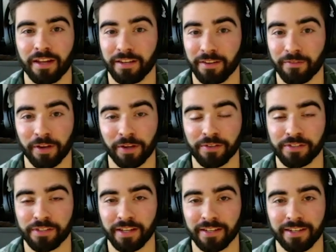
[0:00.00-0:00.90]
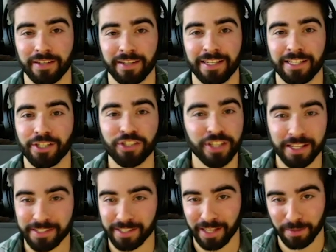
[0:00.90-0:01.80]
And you, like you said,
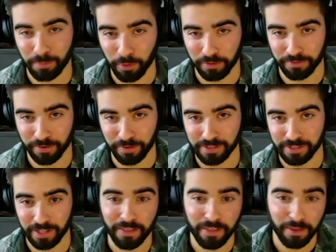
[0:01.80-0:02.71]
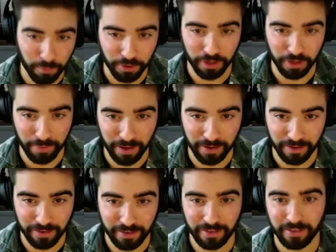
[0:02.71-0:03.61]
just get to that point first and then worry
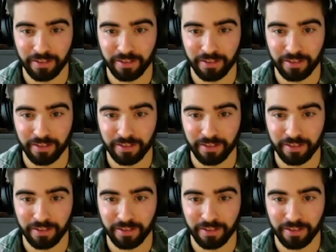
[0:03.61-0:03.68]
about it.